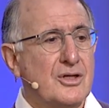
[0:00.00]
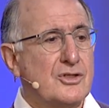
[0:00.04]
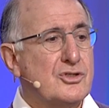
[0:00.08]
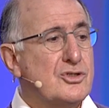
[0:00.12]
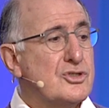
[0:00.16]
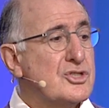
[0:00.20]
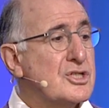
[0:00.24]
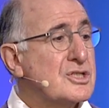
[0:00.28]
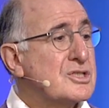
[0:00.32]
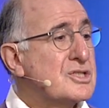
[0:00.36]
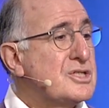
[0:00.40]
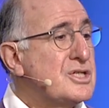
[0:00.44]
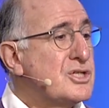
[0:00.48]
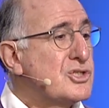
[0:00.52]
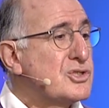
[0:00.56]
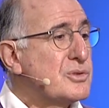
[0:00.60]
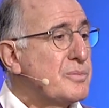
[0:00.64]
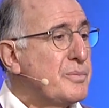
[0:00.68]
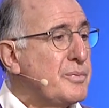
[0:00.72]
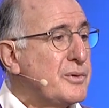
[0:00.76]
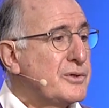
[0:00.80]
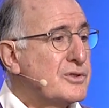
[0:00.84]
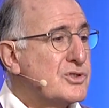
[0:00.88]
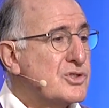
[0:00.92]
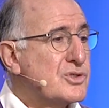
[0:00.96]
You just need to
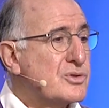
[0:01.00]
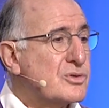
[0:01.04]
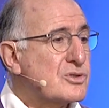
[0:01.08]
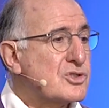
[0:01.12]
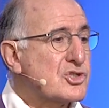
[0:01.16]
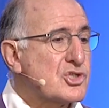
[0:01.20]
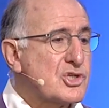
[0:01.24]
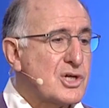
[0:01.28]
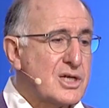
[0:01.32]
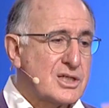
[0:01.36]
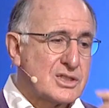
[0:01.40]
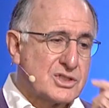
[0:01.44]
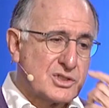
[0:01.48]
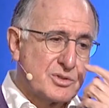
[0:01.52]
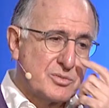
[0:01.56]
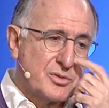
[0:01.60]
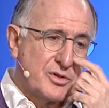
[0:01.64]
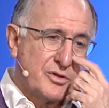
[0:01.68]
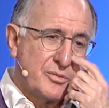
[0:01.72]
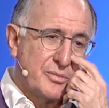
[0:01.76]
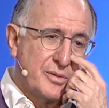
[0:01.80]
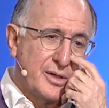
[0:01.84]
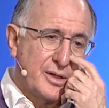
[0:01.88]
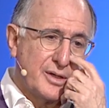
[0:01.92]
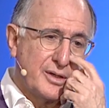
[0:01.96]
put your trust
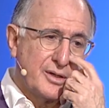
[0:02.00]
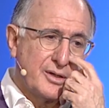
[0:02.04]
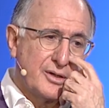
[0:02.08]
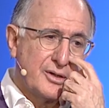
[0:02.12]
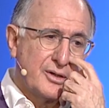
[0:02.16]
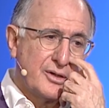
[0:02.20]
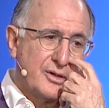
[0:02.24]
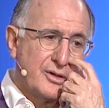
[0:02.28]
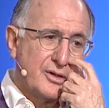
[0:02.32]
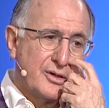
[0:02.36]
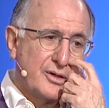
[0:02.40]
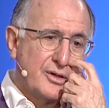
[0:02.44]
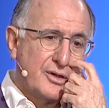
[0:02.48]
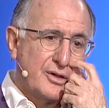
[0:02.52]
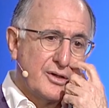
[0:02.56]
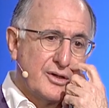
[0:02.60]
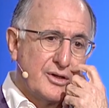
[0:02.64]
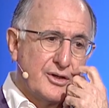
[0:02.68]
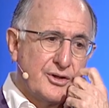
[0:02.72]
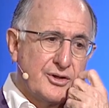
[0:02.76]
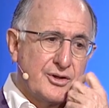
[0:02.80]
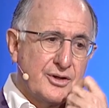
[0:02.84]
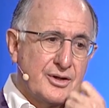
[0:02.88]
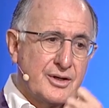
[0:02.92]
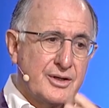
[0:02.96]
with me.
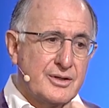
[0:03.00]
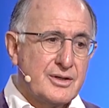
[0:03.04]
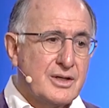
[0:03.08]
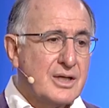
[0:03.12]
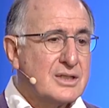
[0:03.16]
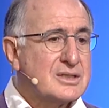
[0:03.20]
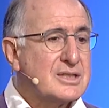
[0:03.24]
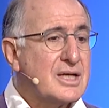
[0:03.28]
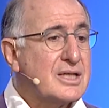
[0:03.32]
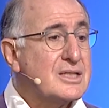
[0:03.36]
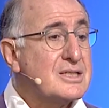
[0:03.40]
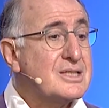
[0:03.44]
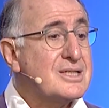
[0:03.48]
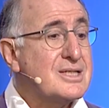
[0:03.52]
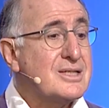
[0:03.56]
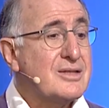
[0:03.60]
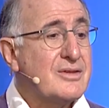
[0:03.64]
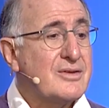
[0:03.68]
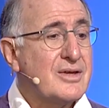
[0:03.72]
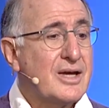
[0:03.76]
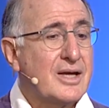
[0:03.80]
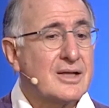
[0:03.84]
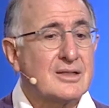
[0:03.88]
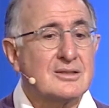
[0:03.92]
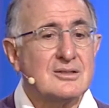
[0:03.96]
And as I did
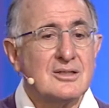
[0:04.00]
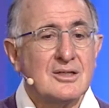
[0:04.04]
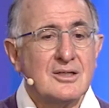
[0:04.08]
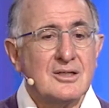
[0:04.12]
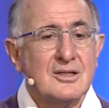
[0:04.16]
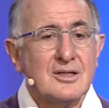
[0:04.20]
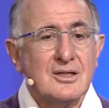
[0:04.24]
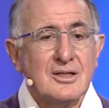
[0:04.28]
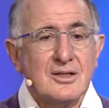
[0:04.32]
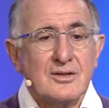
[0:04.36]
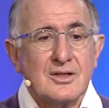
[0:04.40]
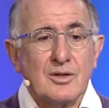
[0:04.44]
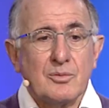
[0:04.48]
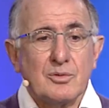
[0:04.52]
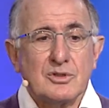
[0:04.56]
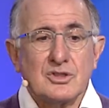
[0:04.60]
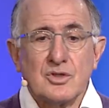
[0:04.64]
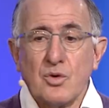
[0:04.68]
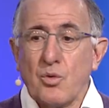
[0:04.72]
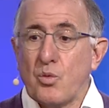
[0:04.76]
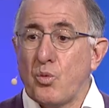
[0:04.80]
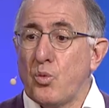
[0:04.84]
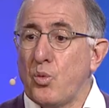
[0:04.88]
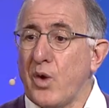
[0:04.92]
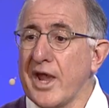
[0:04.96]
that, there was
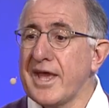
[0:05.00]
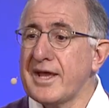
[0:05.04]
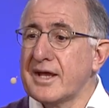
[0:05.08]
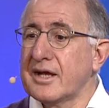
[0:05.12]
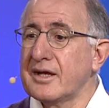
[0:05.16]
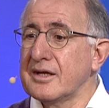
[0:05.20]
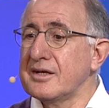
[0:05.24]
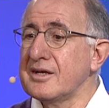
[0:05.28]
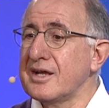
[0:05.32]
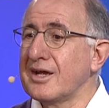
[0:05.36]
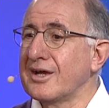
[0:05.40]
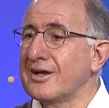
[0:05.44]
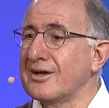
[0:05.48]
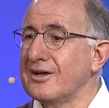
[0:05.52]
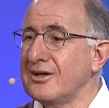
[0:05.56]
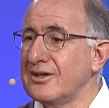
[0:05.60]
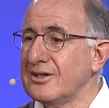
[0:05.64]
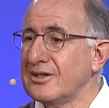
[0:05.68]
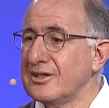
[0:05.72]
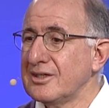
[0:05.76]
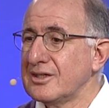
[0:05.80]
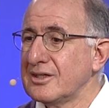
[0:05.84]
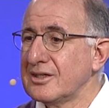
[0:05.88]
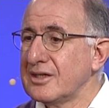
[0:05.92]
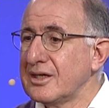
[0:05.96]
awakening,
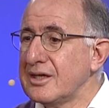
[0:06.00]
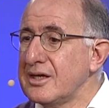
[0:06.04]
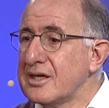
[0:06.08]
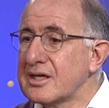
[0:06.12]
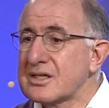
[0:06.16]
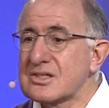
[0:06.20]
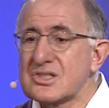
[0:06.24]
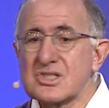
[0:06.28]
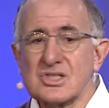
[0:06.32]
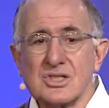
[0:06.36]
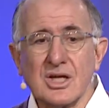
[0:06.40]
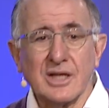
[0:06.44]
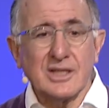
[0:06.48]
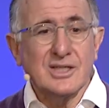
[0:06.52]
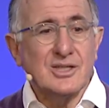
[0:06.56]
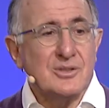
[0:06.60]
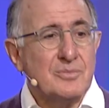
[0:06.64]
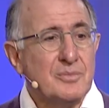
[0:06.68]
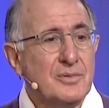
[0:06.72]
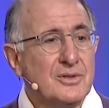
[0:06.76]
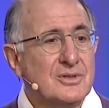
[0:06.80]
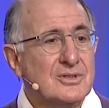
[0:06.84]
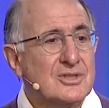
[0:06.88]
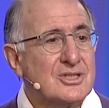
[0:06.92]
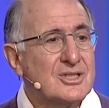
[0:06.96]
an
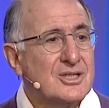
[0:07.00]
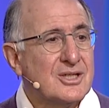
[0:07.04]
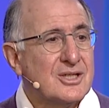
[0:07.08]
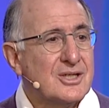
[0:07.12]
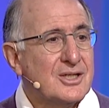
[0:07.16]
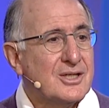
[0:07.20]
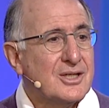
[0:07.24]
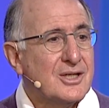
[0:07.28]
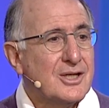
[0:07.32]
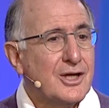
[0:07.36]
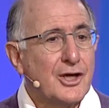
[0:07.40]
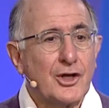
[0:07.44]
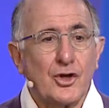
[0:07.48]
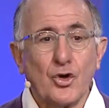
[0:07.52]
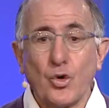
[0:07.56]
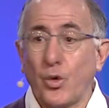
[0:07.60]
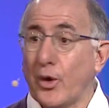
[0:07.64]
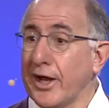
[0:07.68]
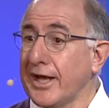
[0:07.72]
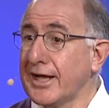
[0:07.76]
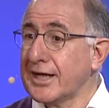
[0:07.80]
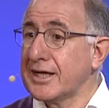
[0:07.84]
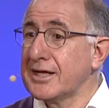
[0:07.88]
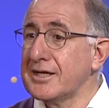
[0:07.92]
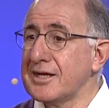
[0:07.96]
excitement, a
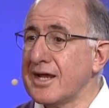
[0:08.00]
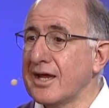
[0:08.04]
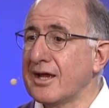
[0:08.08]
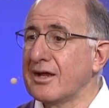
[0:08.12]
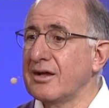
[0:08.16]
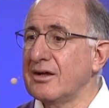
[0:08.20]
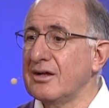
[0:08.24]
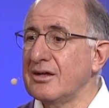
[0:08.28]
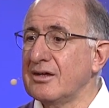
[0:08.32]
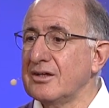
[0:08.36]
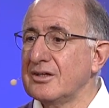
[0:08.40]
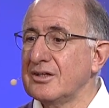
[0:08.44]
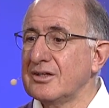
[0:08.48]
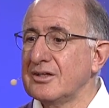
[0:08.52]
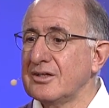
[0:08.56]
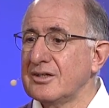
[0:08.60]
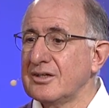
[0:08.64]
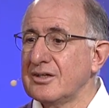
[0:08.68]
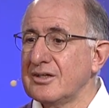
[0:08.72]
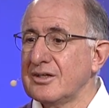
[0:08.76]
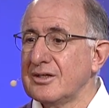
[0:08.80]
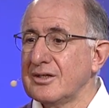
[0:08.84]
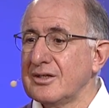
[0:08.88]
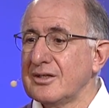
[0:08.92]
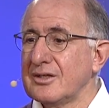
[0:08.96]
quickening
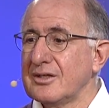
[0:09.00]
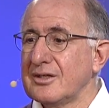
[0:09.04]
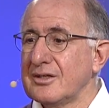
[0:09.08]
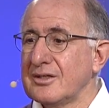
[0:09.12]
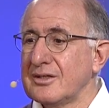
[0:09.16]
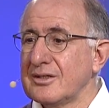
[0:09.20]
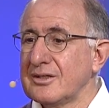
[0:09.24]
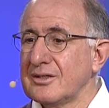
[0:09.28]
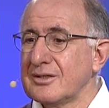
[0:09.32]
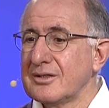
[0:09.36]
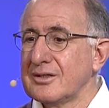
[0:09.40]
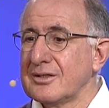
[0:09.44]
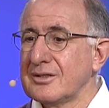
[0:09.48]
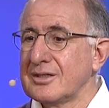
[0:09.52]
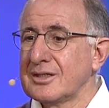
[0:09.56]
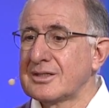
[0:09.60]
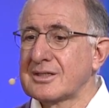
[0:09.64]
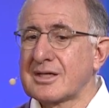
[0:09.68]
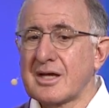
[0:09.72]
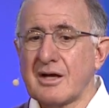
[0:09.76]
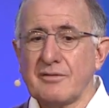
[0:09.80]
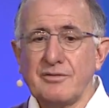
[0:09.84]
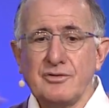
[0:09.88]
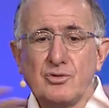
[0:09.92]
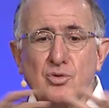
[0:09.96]
that
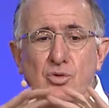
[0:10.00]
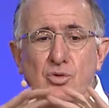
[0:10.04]
covered